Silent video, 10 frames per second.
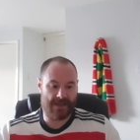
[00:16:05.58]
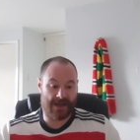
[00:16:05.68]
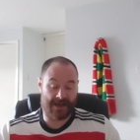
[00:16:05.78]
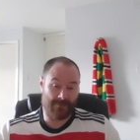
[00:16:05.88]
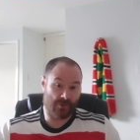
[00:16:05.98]

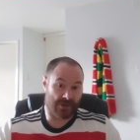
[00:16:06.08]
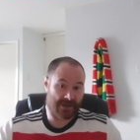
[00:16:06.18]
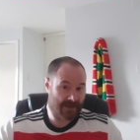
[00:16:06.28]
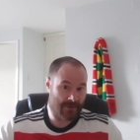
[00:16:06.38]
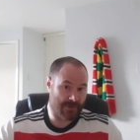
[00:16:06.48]
And I'm looking at
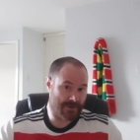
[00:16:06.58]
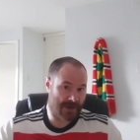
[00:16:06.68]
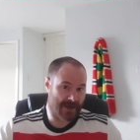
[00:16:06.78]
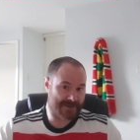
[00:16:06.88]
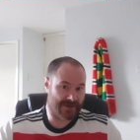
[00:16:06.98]
that with
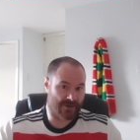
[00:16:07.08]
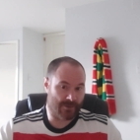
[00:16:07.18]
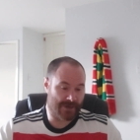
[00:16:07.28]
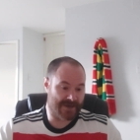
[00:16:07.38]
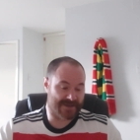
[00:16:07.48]
Ugarte
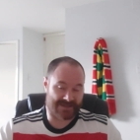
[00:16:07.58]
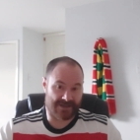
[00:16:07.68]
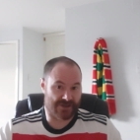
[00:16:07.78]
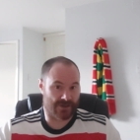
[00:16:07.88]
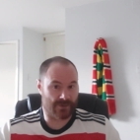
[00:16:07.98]
coming in and
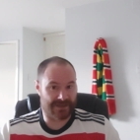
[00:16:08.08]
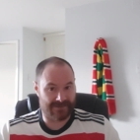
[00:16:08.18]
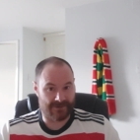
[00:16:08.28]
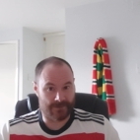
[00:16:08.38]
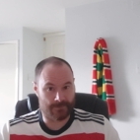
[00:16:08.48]
Sancho
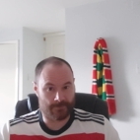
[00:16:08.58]
leaving.